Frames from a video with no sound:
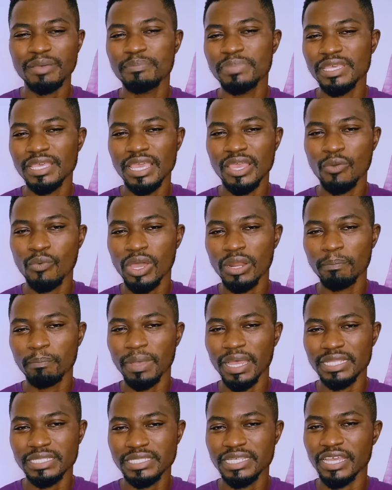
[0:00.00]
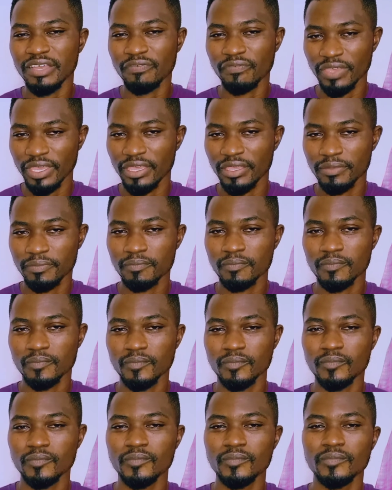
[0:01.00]
be a one-party affair.
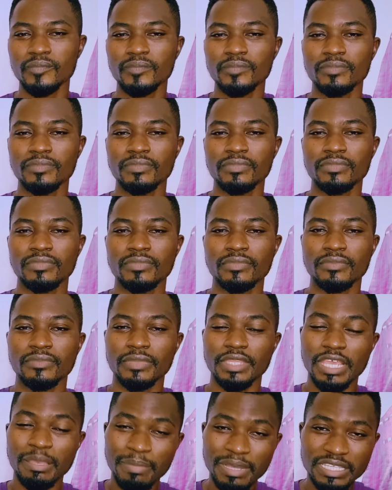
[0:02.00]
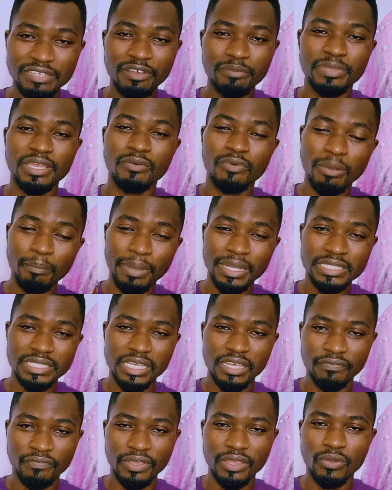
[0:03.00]
It must never be a one-party
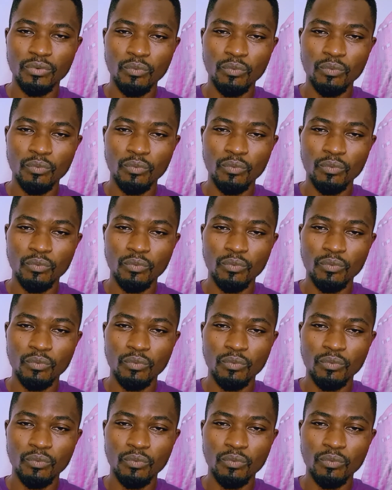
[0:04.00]
affair.